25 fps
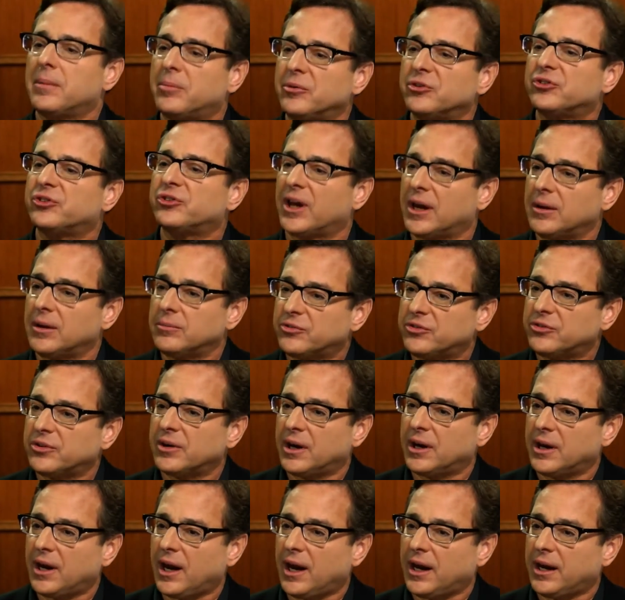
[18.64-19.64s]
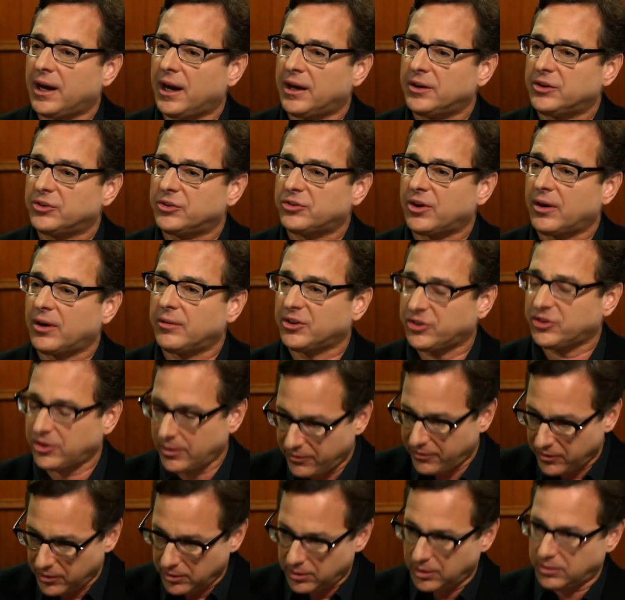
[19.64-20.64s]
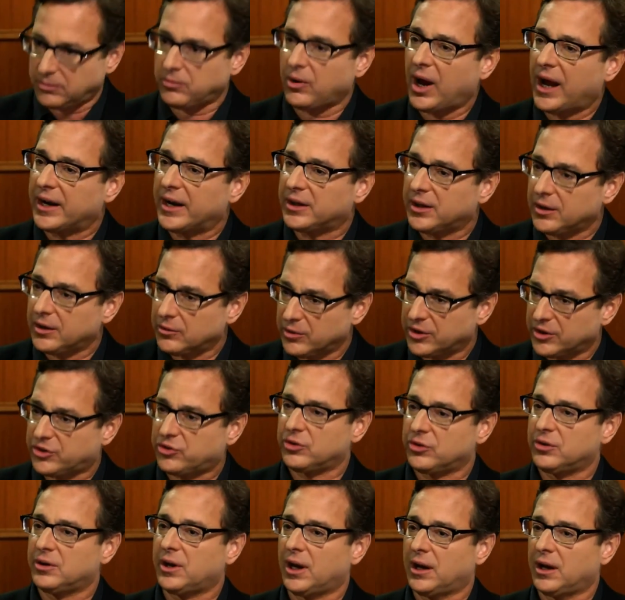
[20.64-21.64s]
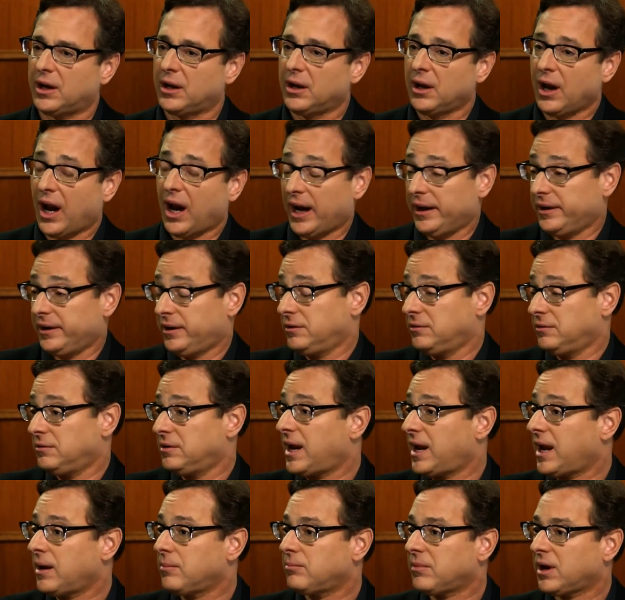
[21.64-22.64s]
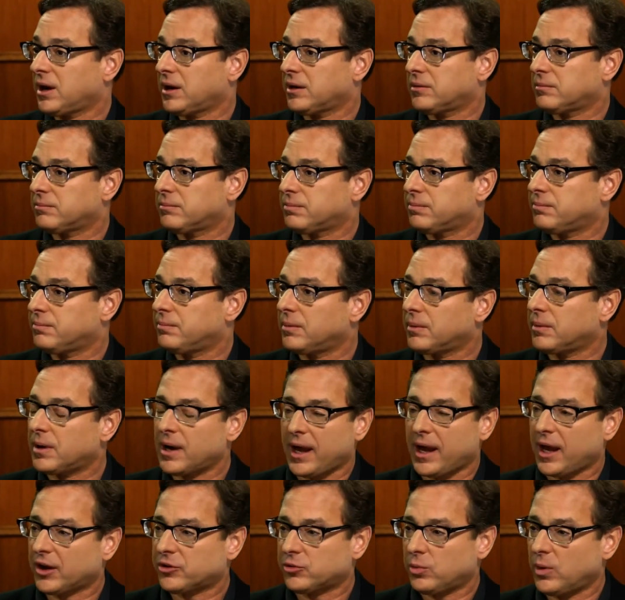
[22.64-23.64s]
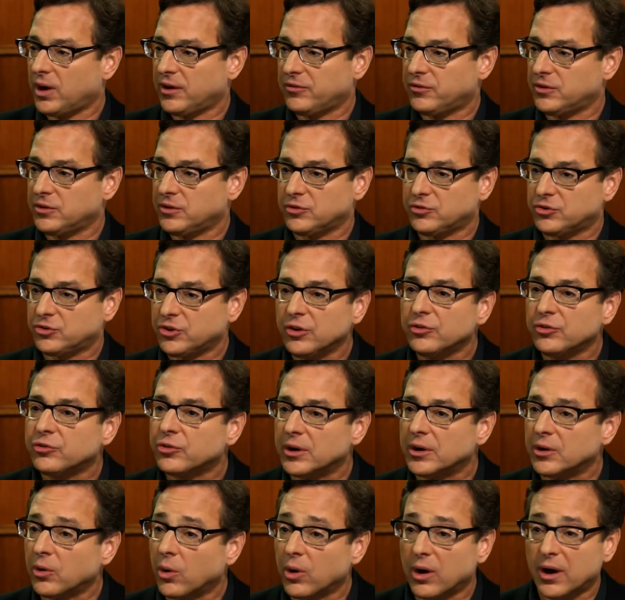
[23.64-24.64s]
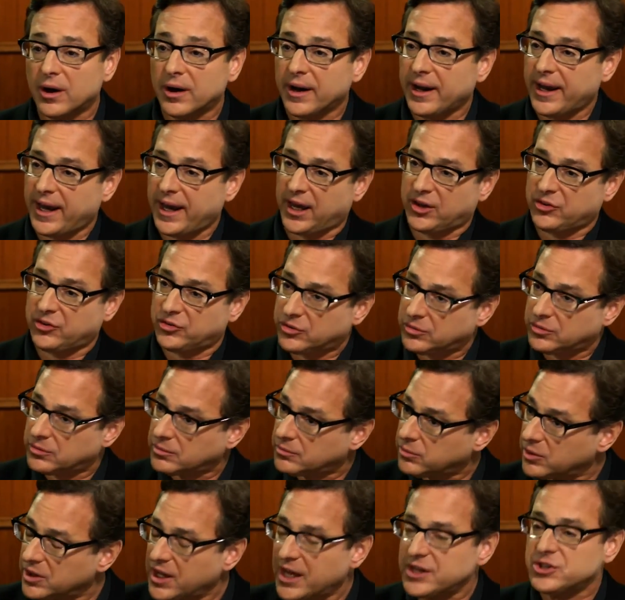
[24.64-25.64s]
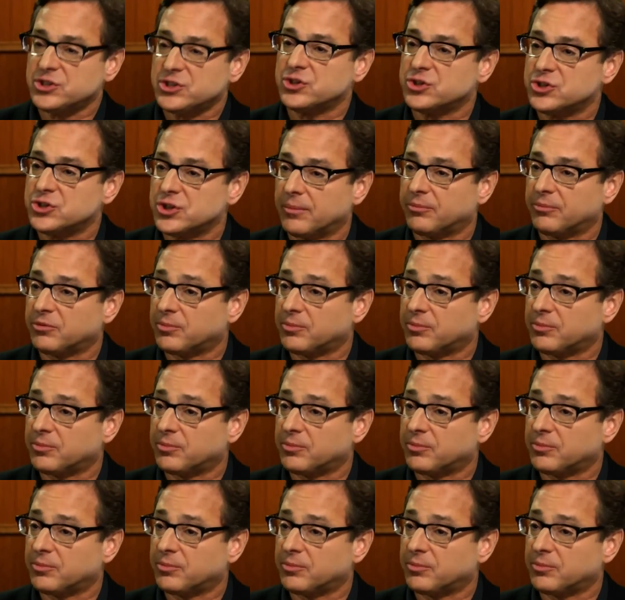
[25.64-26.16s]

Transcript: names. I, I, I, just have, except for like Rodney and Richard, and I didn't name my ex-wife and children or ex-relationships. So you